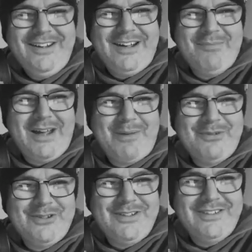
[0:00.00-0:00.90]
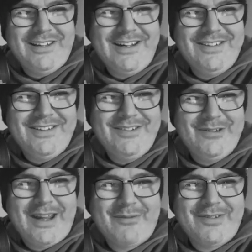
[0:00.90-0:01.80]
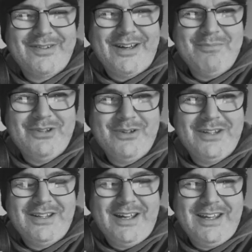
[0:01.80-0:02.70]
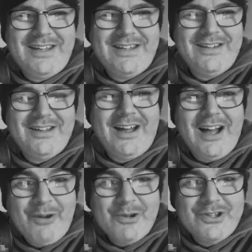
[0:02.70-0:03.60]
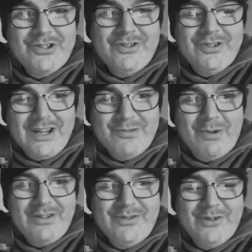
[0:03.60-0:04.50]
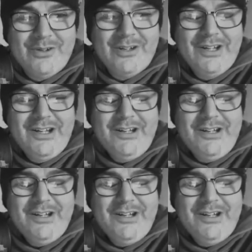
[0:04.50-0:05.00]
I'm absolutely delighted to announce that I'm doing a Irish nationwide tour